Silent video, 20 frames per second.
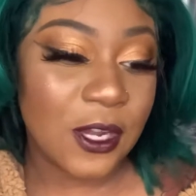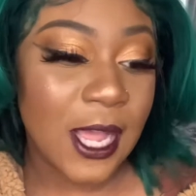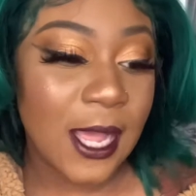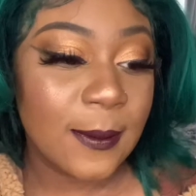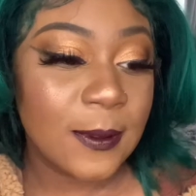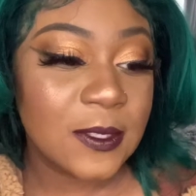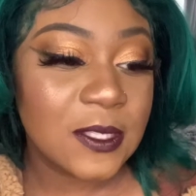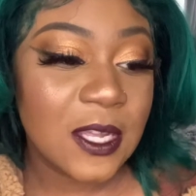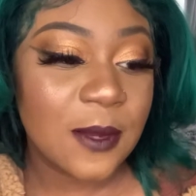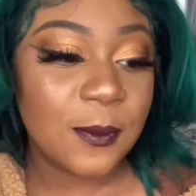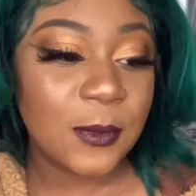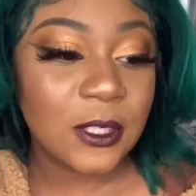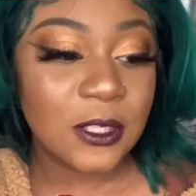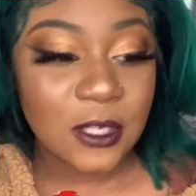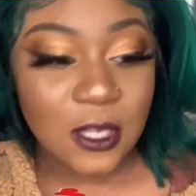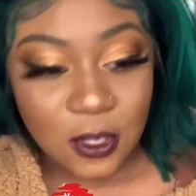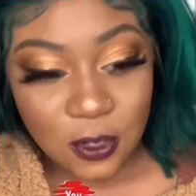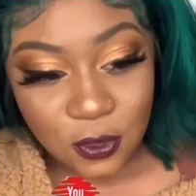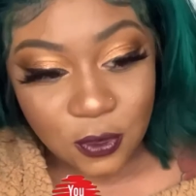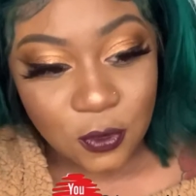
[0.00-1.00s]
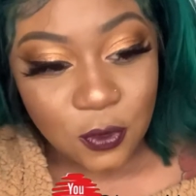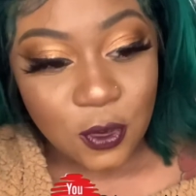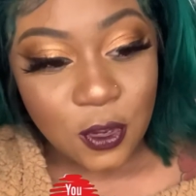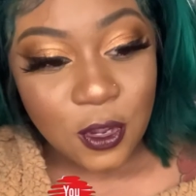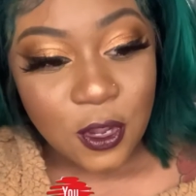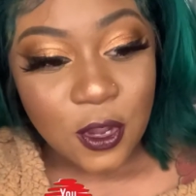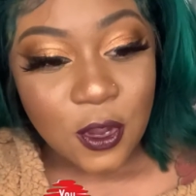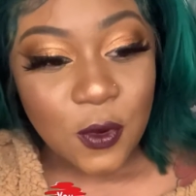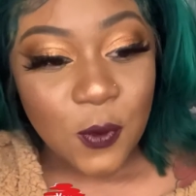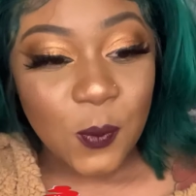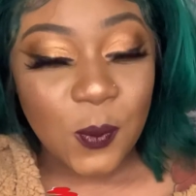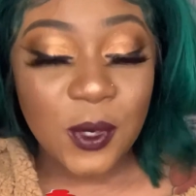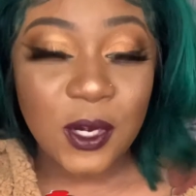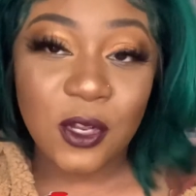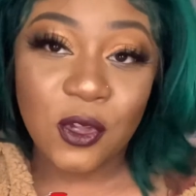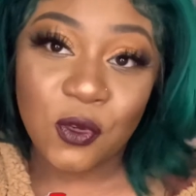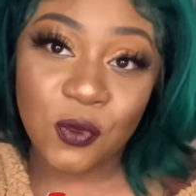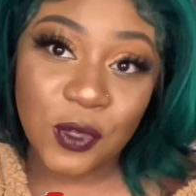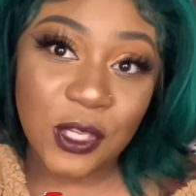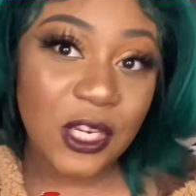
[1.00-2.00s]
Comment down below with
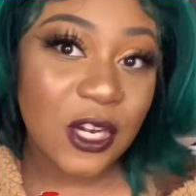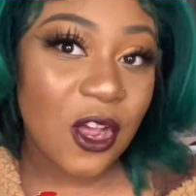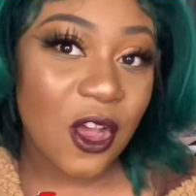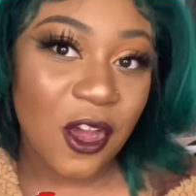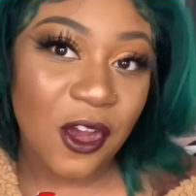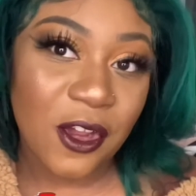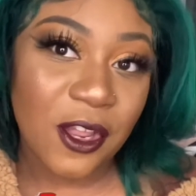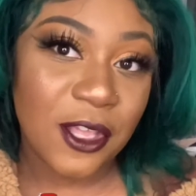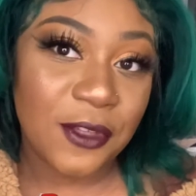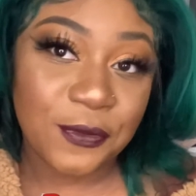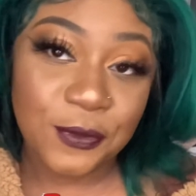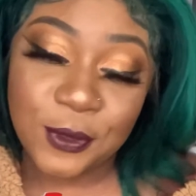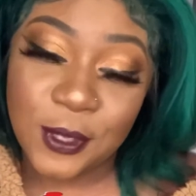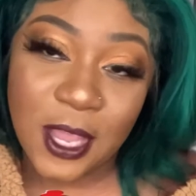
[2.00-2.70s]
a green heart if